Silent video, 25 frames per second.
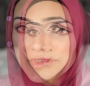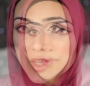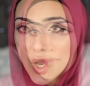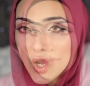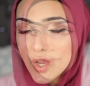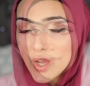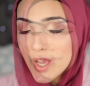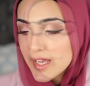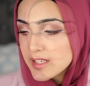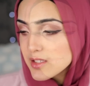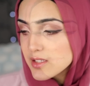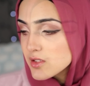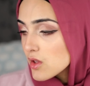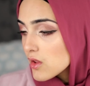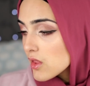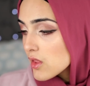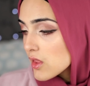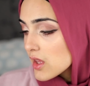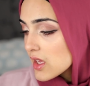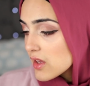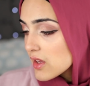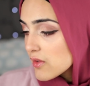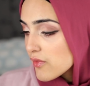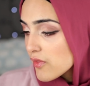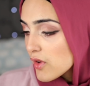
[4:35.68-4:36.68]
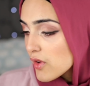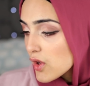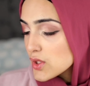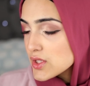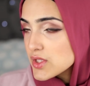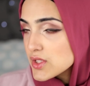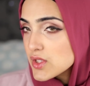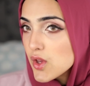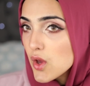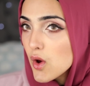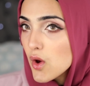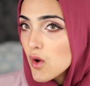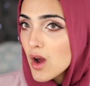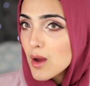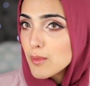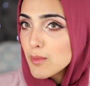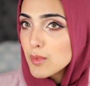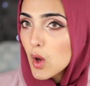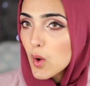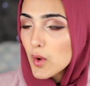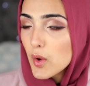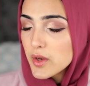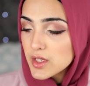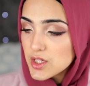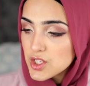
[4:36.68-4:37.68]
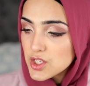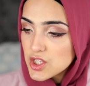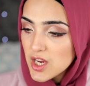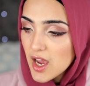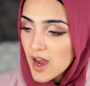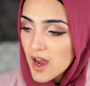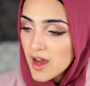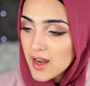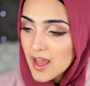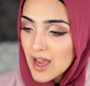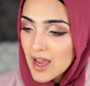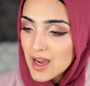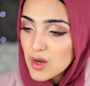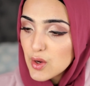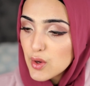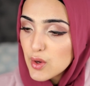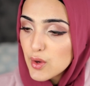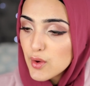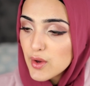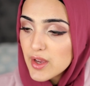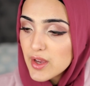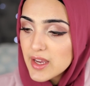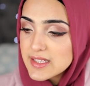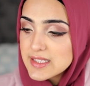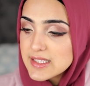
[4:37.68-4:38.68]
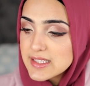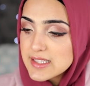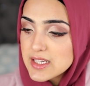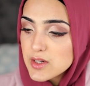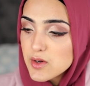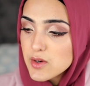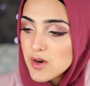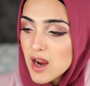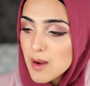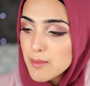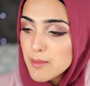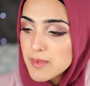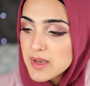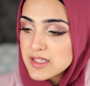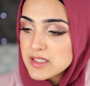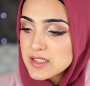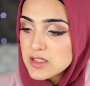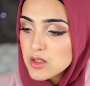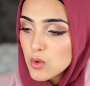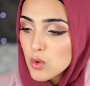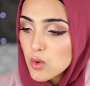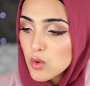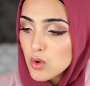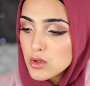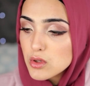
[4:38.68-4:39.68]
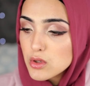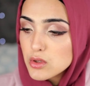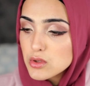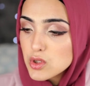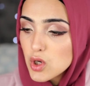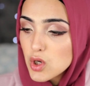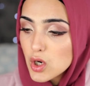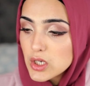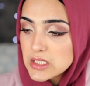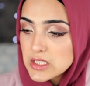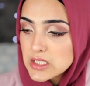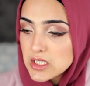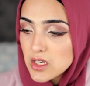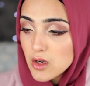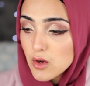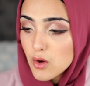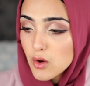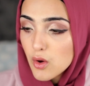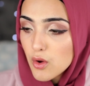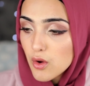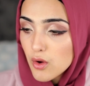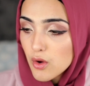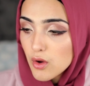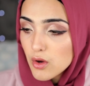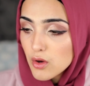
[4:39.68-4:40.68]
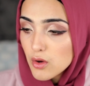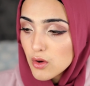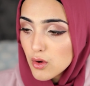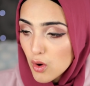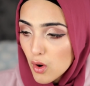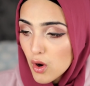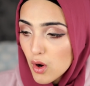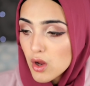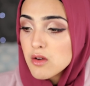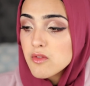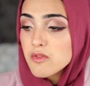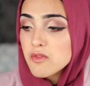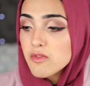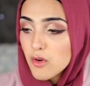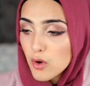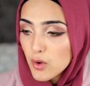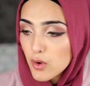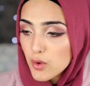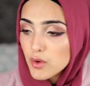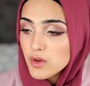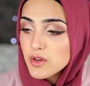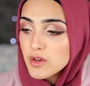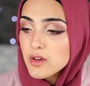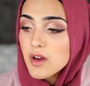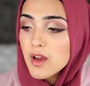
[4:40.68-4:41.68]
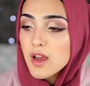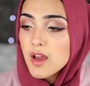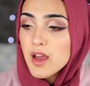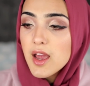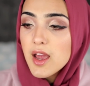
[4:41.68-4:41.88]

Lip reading: Okay, so the first girl I'm going to shout out, her Instagram is called Dr. Gone Vogue.